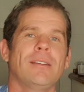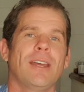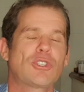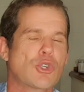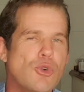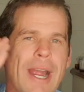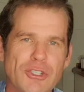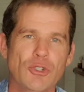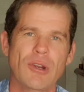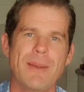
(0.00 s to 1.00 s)
attract
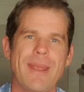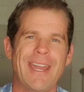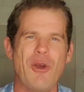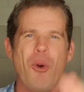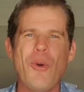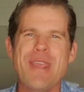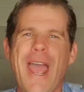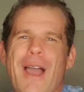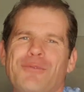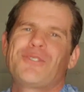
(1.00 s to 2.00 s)
a great man, all you
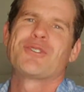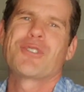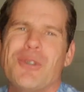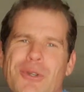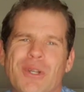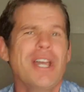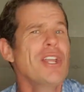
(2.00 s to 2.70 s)
have to do,